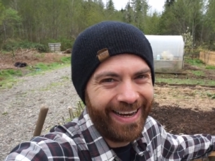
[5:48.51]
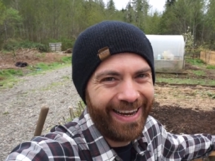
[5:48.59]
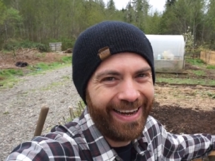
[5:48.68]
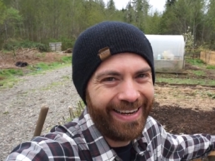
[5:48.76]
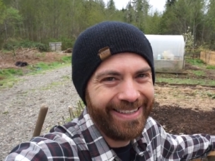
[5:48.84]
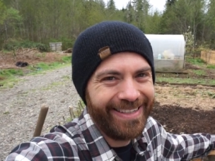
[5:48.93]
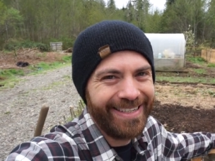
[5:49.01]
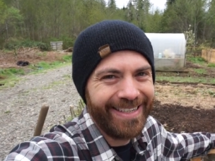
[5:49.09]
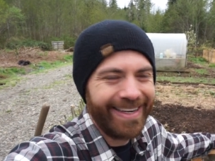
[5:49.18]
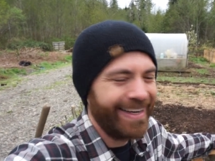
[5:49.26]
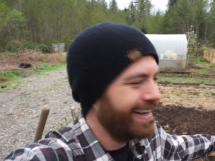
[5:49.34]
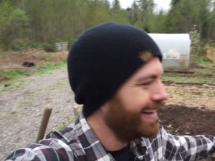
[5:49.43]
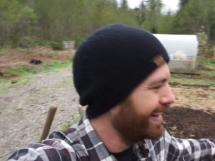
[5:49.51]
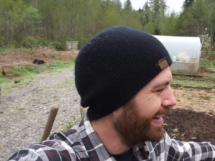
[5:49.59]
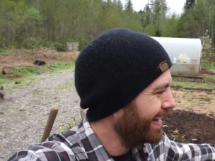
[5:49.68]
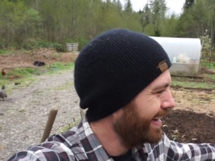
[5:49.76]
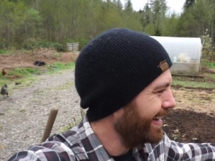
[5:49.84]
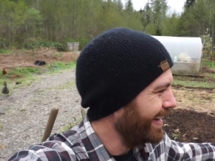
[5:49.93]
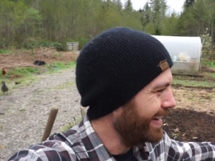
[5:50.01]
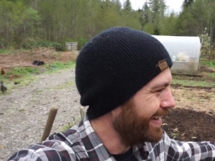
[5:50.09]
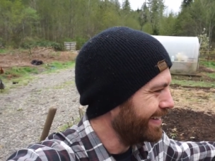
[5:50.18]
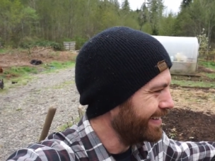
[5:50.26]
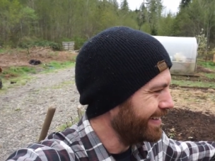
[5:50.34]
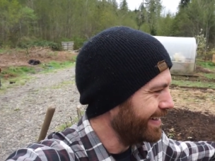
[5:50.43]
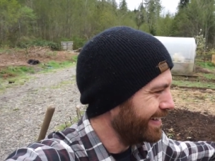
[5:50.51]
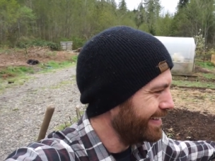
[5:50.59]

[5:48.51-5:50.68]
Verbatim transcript: and, uh,